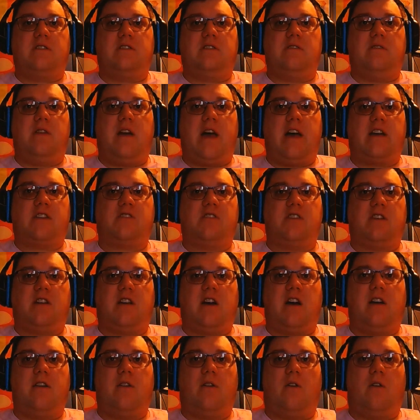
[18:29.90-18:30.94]
to actually
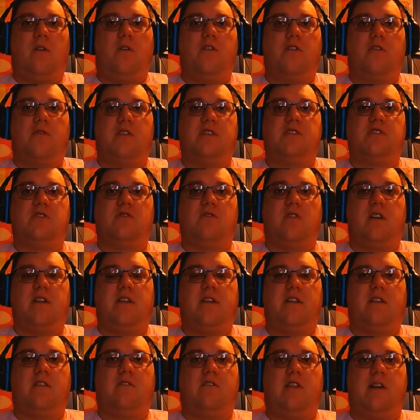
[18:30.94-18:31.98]
cut all the restaurant
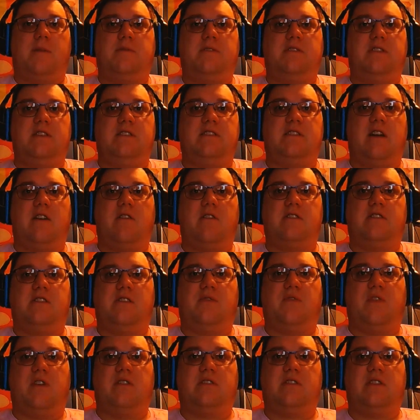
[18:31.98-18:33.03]
and club scenes out because he
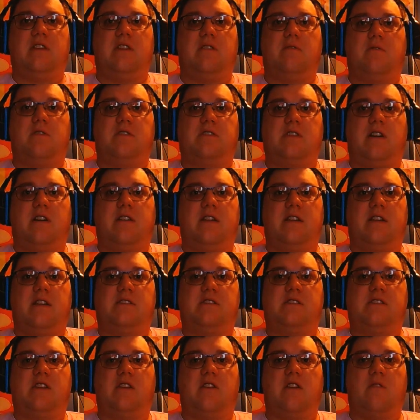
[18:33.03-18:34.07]
felt it was
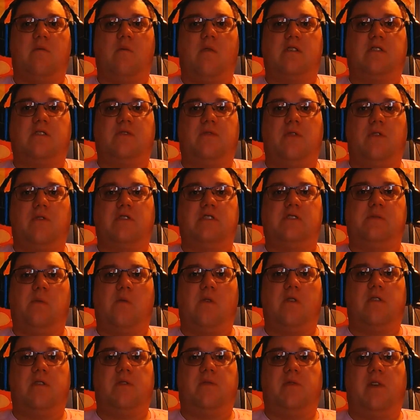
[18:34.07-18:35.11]
unnecessary and wanted to focus
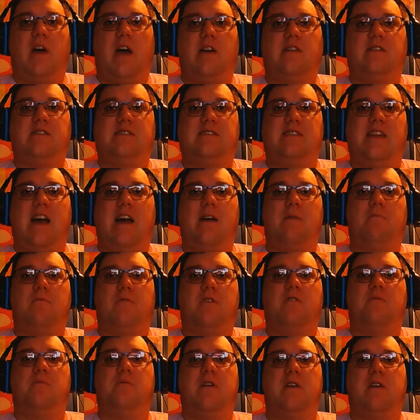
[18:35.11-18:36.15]
more on the violence. That
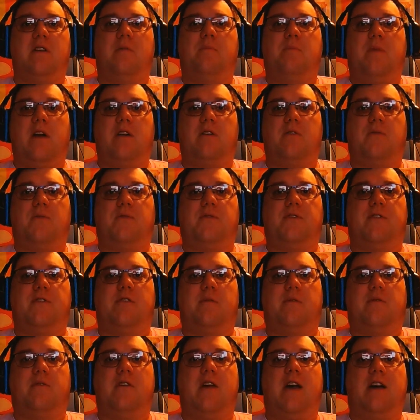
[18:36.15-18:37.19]
would have been a better film,
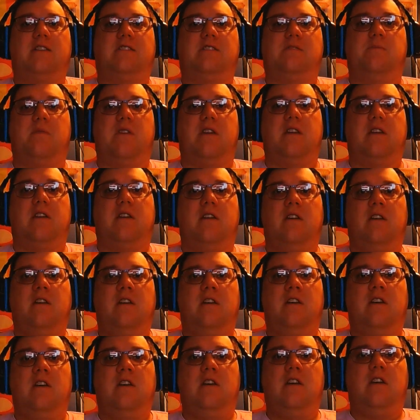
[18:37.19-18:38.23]
if you ask me.
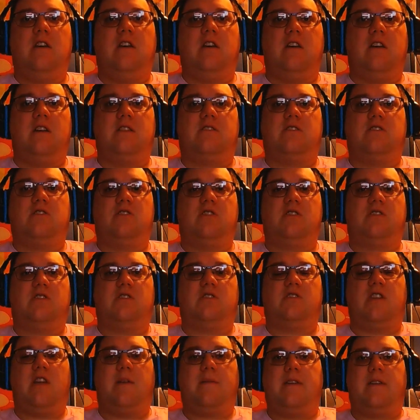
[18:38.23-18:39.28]
It's just a
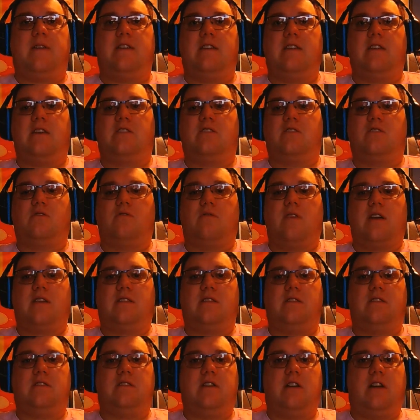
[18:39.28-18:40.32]
shame that he didn't get to direct
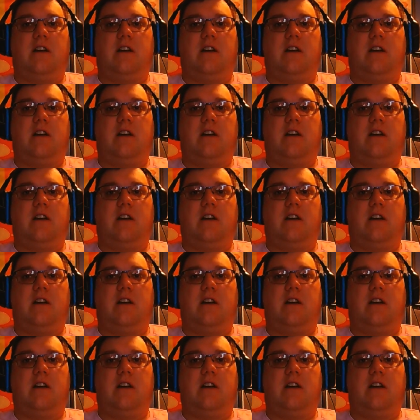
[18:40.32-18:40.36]
it.